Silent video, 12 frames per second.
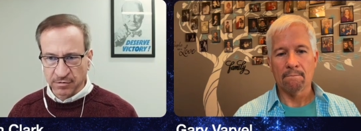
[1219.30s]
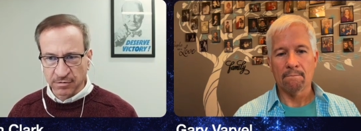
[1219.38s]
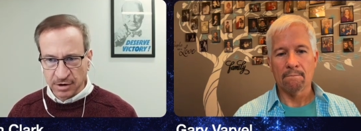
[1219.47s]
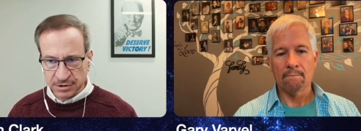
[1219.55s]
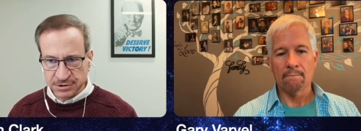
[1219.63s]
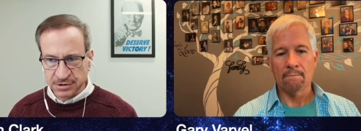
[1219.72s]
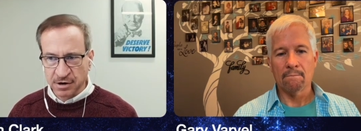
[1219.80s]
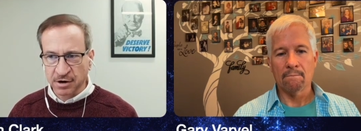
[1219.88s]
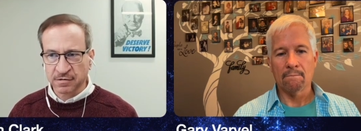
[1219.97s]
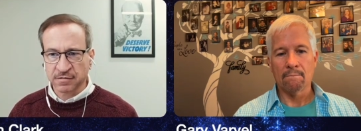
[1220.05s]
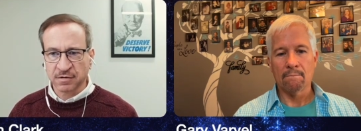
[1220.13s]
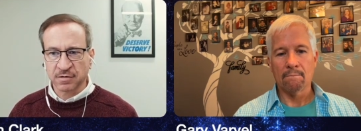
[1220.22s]
Speaker 1: religious
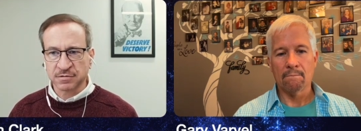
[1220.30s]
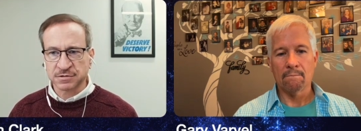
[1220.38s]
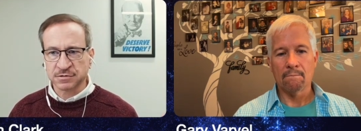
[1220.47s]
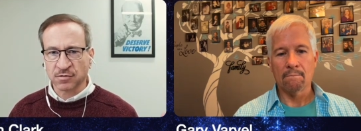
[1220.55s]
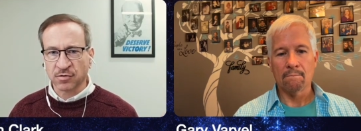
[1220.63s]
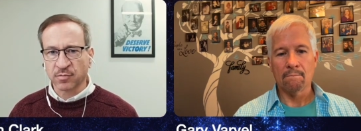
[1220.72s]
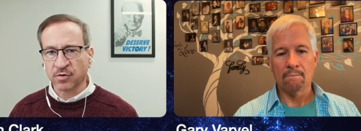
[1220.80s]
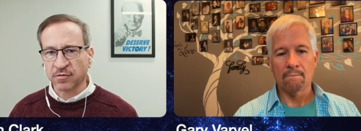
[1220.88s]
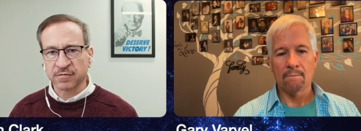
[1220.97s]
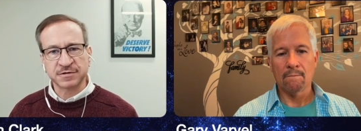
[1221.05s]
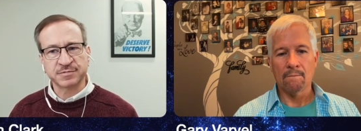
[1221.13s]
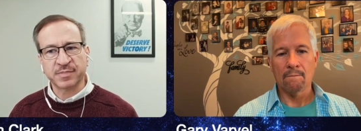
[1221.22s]
cartoons or more
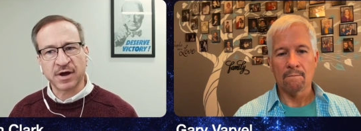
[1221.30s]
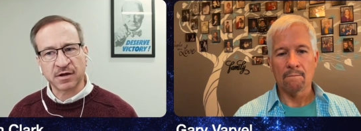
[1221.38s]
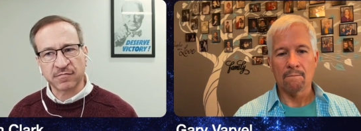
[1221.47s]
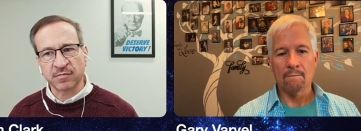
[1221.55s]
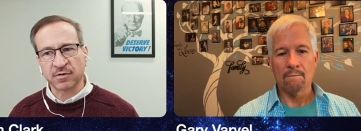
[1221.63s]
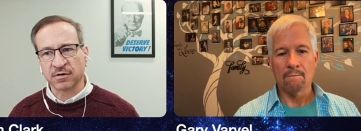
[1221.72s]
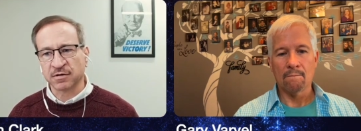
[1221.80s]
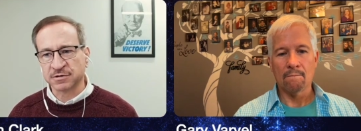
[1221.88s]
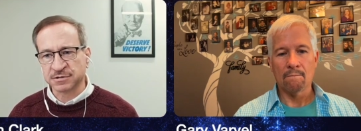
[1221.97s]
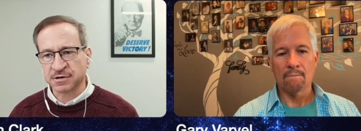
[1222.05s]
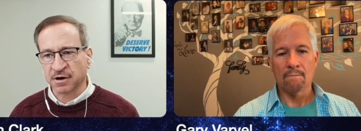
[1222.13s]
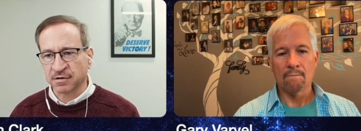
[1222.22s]
respect from your
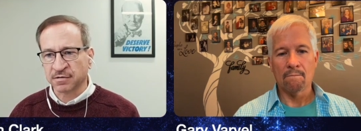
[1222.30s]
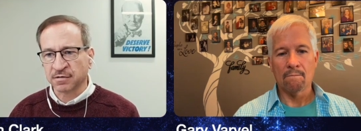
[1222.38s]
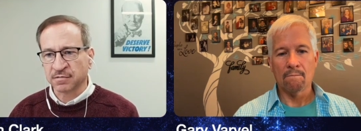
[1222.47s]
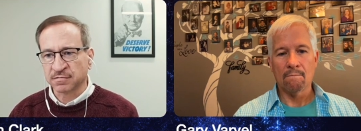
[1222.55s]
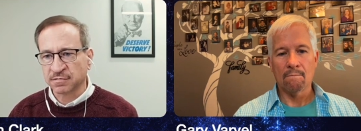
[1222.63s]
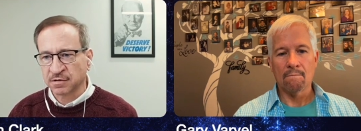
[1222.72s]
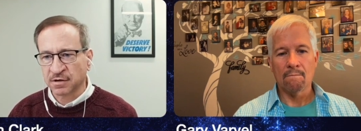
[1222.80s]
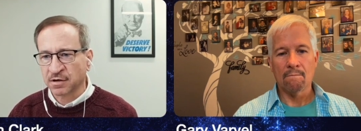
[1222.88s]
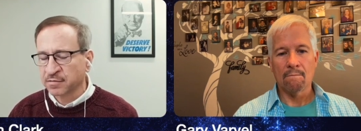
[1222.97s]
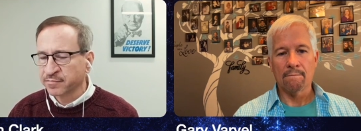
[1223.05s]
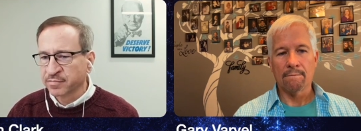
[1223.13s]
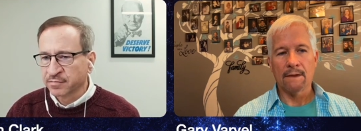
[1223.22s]
religious cartoons? Do you
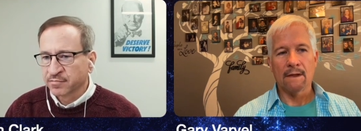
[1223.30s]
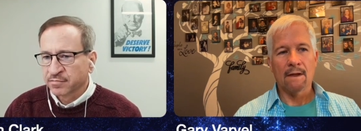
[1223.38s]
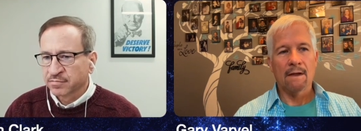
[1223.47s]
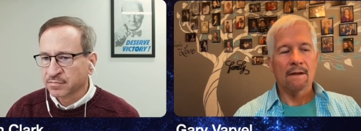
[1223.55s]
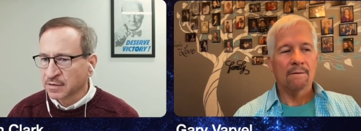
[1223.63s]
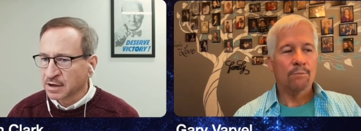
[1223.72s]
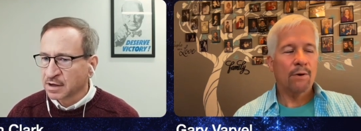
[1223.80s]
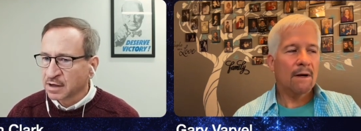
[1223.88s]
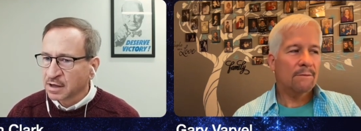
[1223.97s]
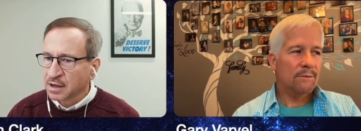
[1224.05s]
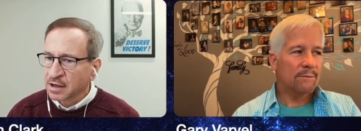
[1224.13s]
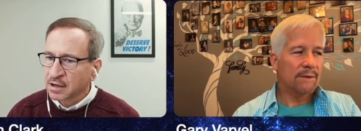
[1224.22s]
know?
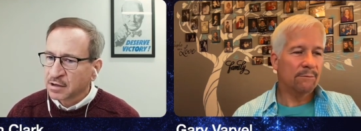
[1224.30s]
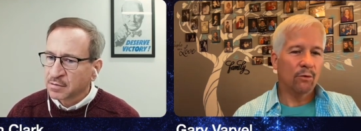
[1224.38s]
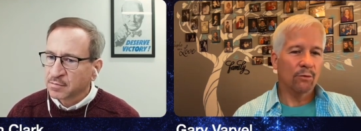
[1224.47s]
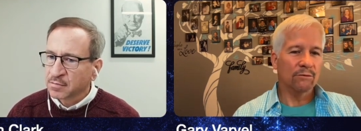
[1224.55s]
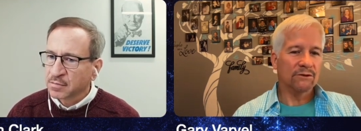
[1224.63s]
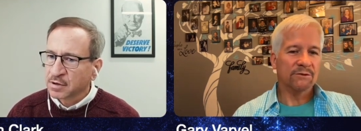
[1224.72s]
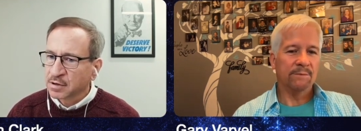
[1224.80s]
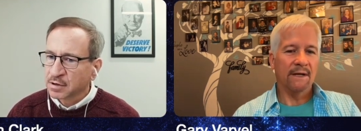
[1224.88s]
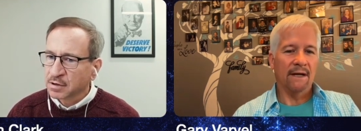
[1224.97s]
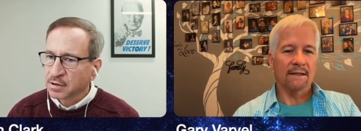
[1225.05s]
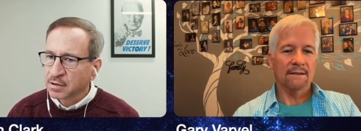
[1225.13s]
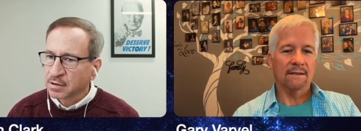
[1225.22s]
Probably more
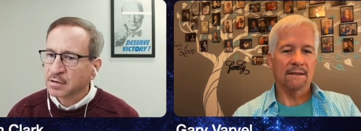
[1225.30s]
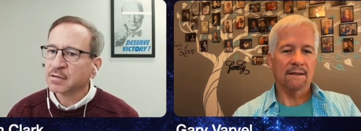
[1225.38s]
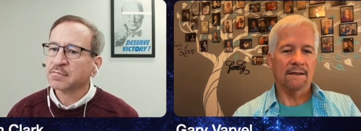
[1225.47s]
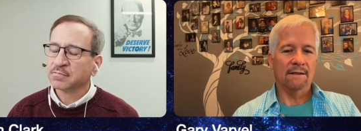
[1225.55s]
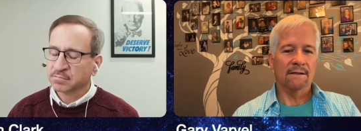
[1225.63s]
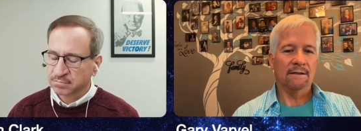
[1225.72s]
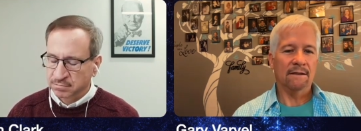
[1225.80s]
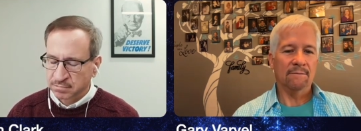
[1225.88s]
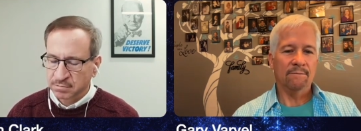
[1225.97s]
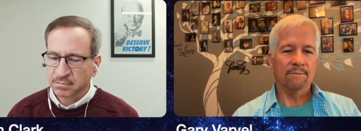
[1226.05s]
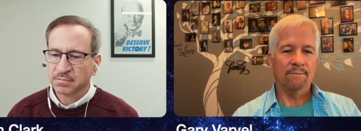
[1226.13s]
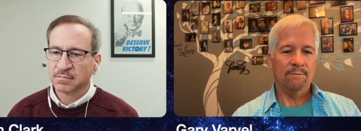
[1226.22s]
respect.
Speaker 2: Uh, at,
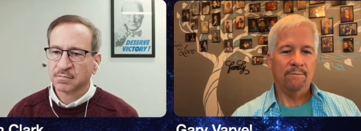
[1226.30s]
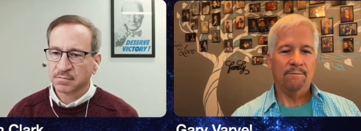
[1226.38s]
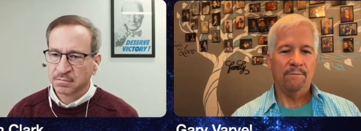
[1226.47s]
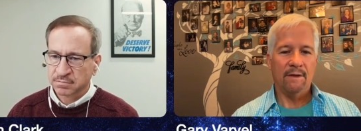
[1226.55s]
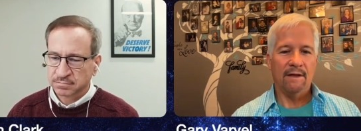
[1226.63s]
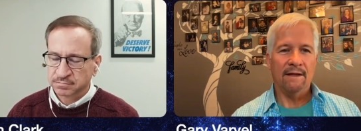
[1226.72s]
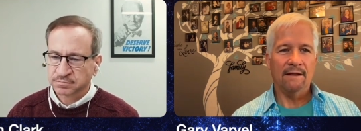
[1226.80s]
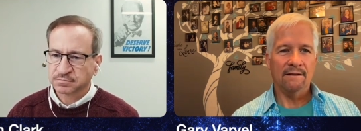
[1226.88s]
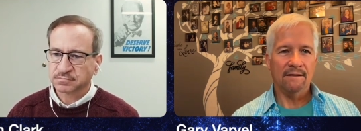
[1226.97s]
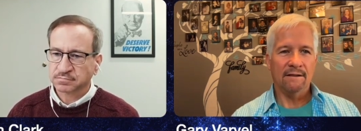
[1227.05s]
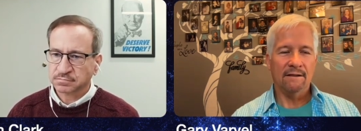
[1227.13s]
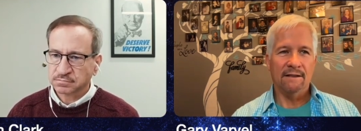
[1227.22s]
at,
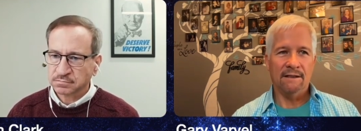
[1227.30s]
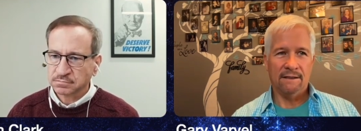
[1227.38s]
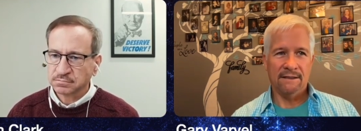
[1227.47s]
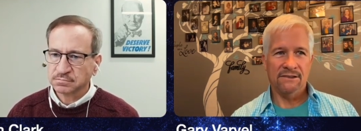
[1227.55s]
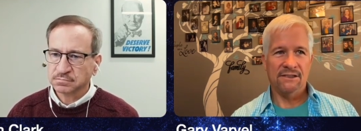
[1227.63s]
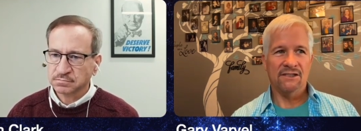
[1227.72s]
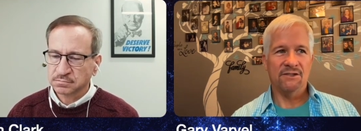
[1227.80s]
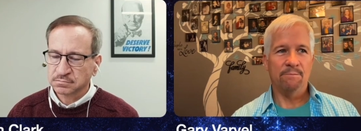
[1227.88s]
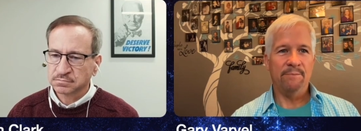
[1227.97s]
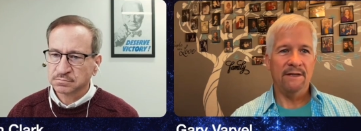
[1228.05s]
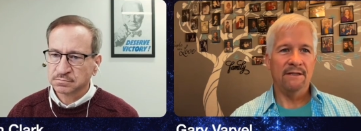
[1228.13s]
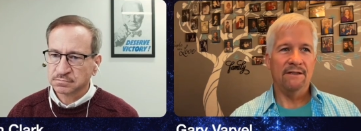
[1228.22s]
at least it's
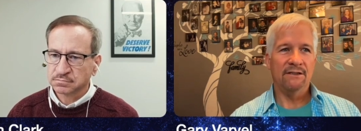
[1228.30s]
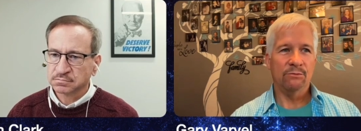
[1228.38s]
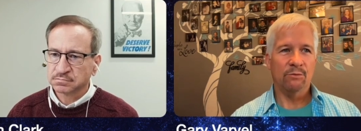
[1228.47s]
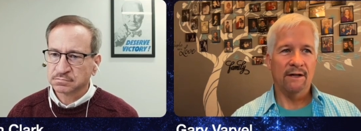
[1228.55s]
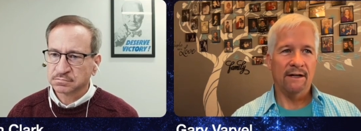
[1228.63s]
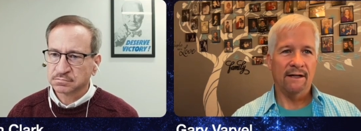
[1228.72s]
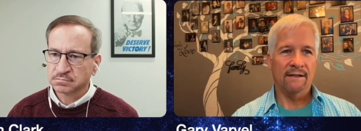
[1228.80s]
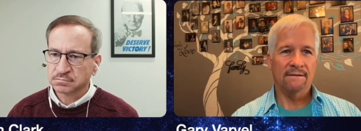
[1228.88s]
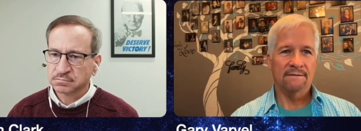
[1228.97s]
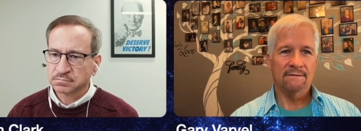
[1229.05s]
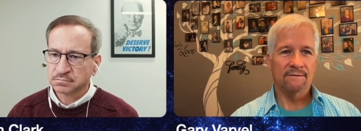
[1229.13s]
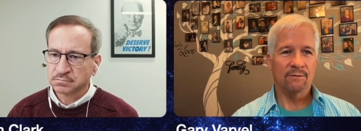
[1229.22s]
been this way
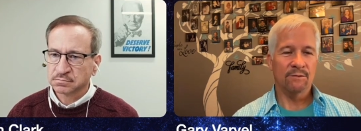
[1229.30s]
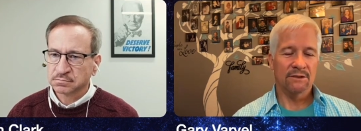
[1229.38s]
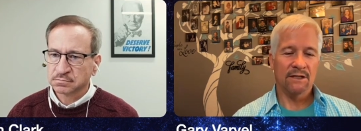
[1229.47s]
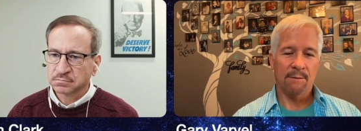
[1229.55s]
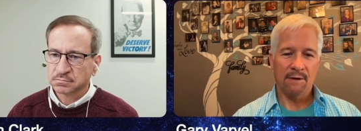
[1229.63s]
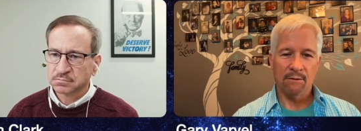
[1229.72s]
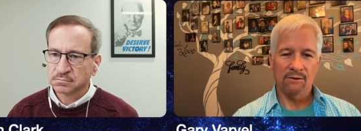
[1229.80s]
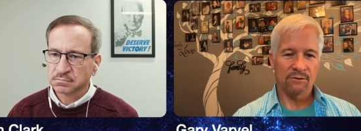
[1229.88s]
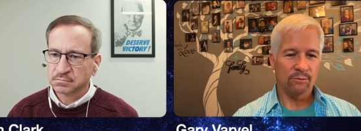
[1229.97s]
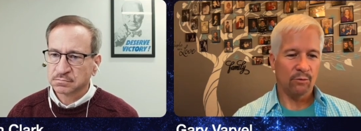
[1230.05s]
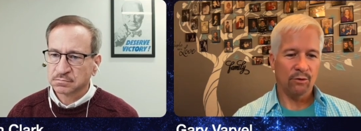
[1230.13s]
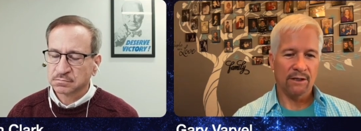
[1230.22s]
from the time I was
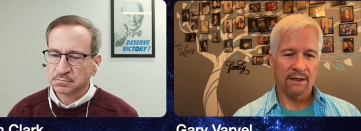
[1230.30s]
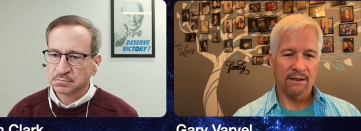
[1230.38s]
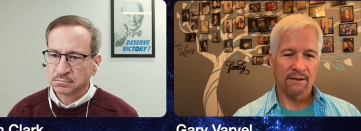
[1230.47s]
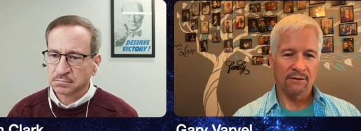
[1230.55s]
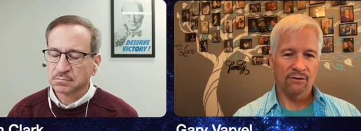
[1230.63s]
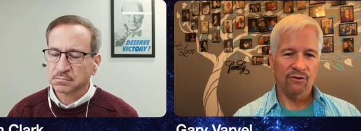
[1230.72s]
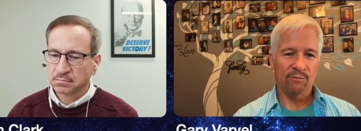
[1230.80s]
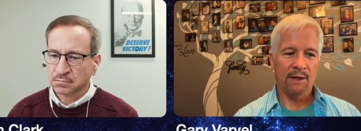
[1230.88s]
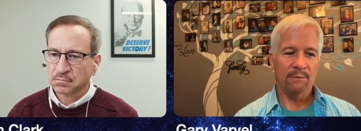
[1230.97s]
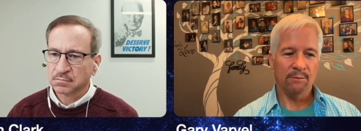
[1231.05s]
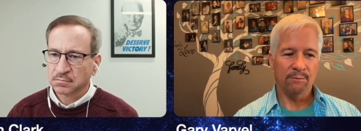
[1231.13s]
working in the newspaper